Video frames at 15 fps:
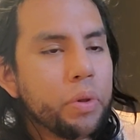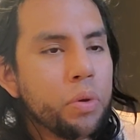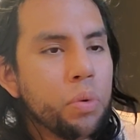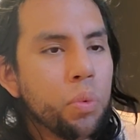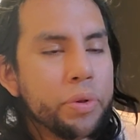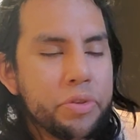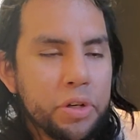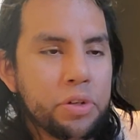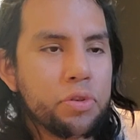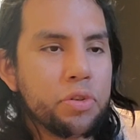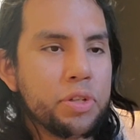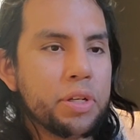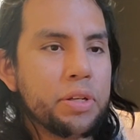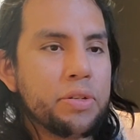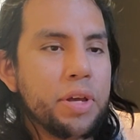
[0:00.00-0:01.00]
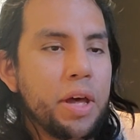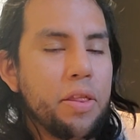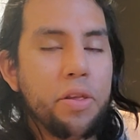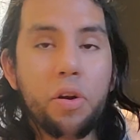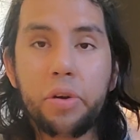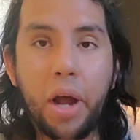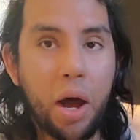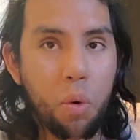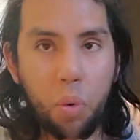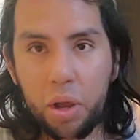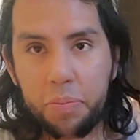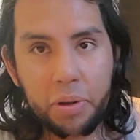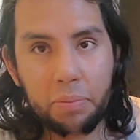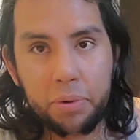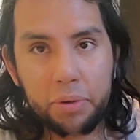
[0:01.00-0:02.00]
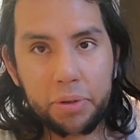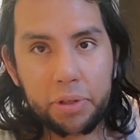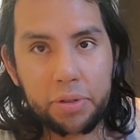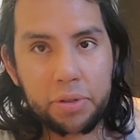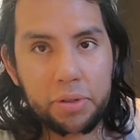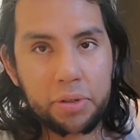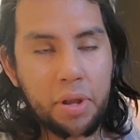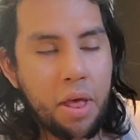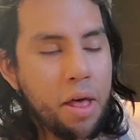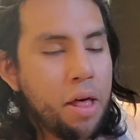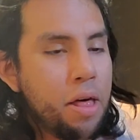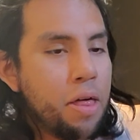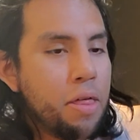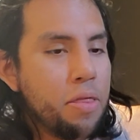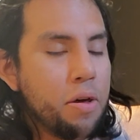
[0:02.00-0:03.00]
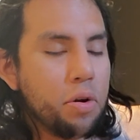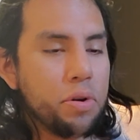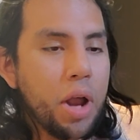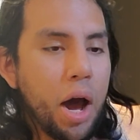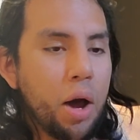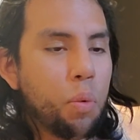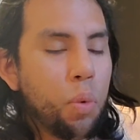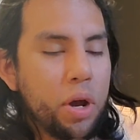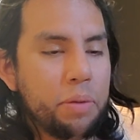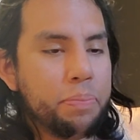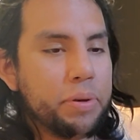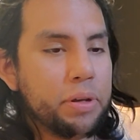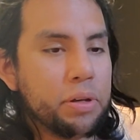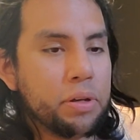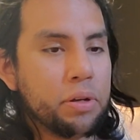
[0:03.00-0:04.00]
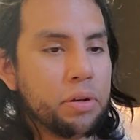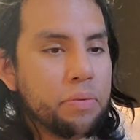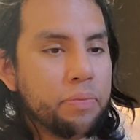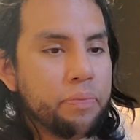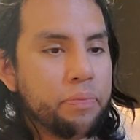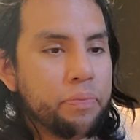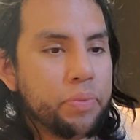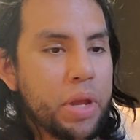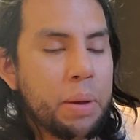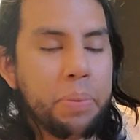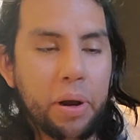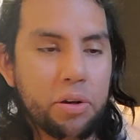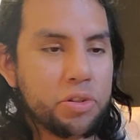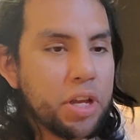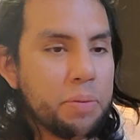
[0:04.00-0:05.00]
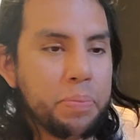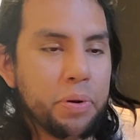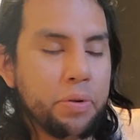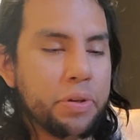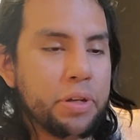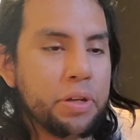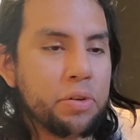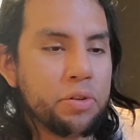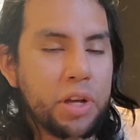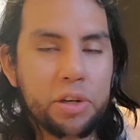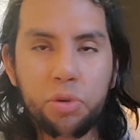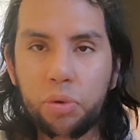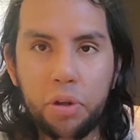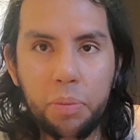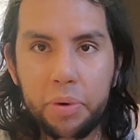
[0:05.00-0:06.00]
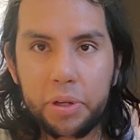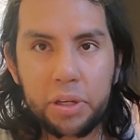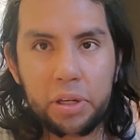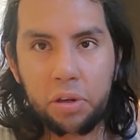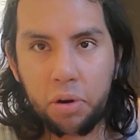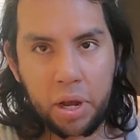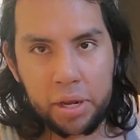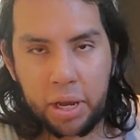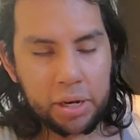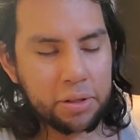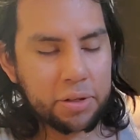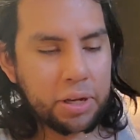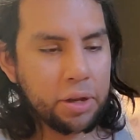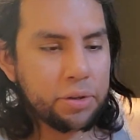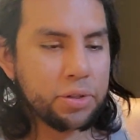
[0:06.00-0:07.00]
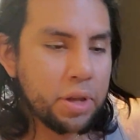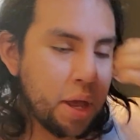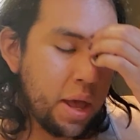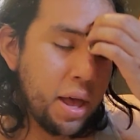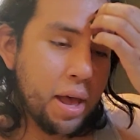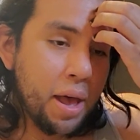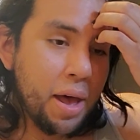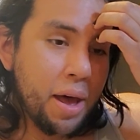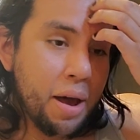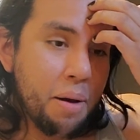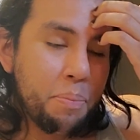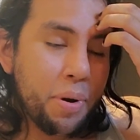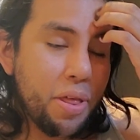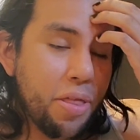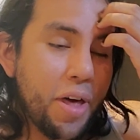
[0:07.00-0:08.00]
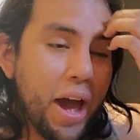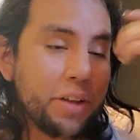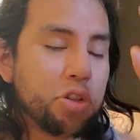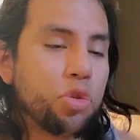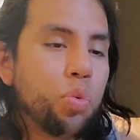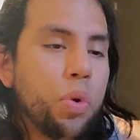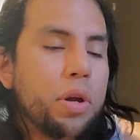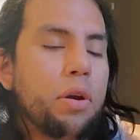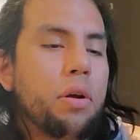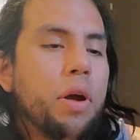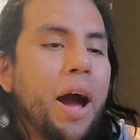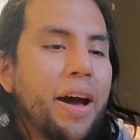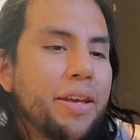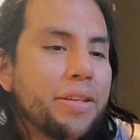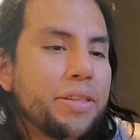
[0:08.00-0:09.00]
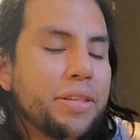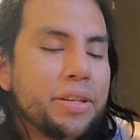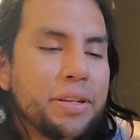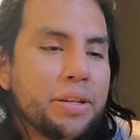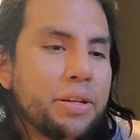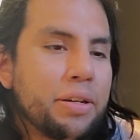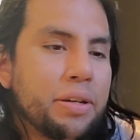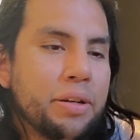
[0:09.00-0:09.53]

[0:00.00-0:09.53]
what's interesting is that they're not wiping buildings. They're not wiping Empire State Building or Statue of Liberty or anything else. But that's where I think